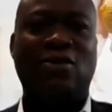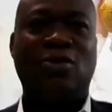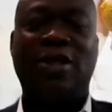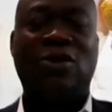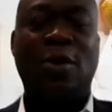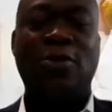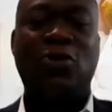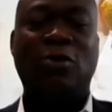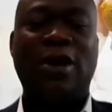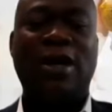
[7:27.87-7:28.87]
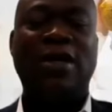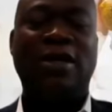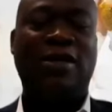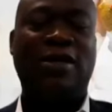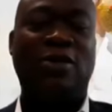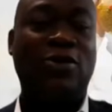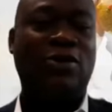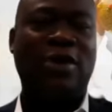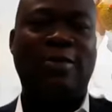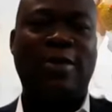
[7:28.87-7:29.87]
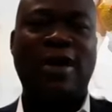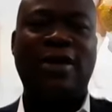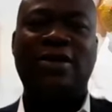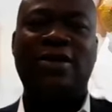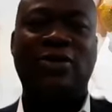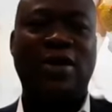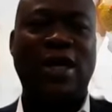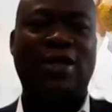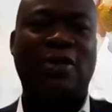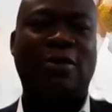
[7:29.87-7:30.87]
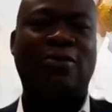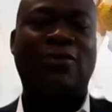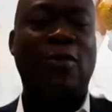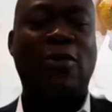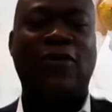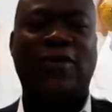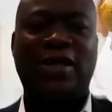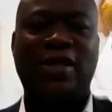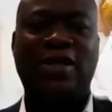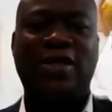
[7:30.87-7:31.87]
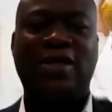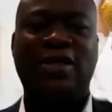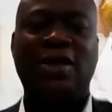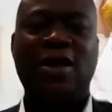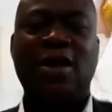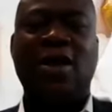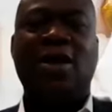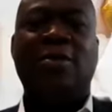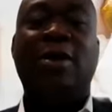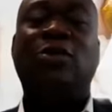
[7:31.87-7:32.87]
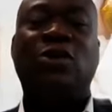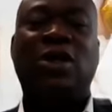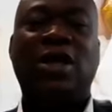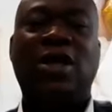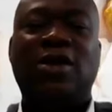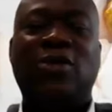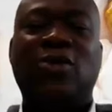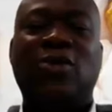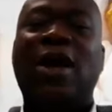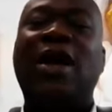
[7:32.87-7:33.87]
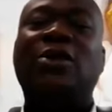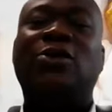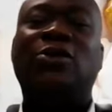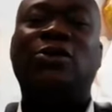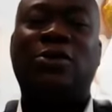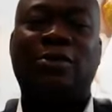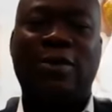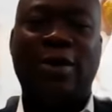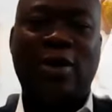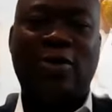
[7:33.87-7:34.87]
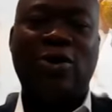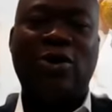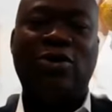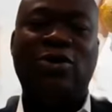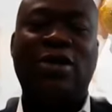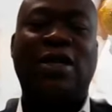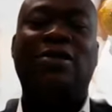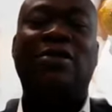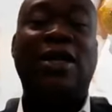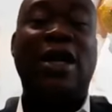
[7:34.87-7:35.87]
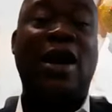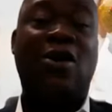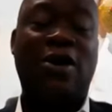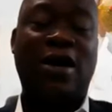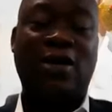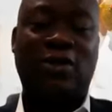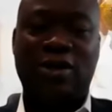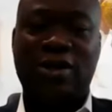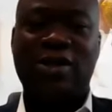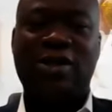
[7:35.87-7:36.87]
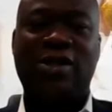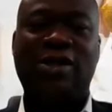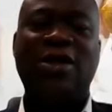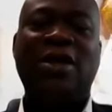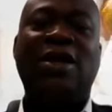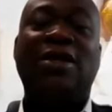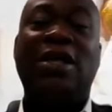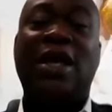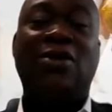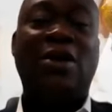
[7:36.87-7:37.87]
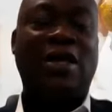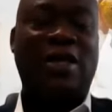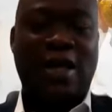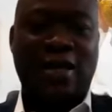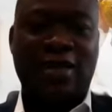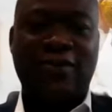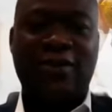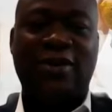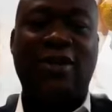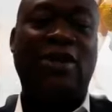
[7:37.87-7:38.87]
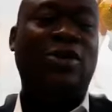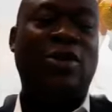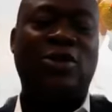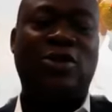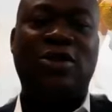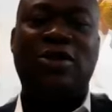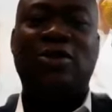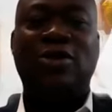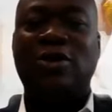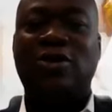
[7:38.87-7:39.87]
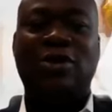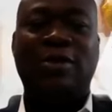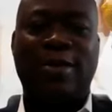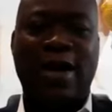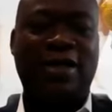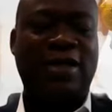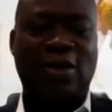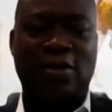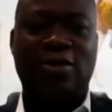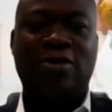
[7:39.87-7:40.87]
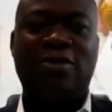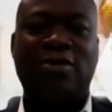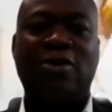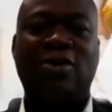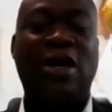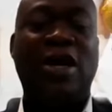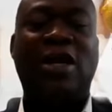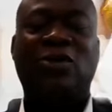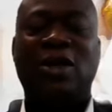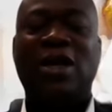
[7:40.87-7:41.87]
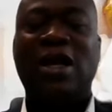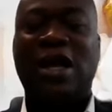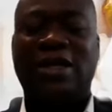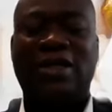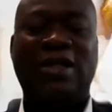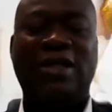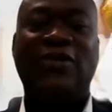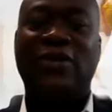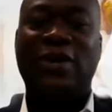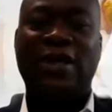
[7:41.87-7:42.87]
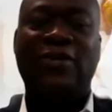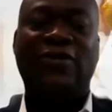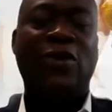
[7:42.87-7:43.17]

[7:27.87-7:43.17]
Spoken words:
what comes to mind is go to the banks to get some form of facilities. But today, we are here to spread the good news that there are other sources, there are other alternatives. It's not just going to the banks alone. You can actually access funding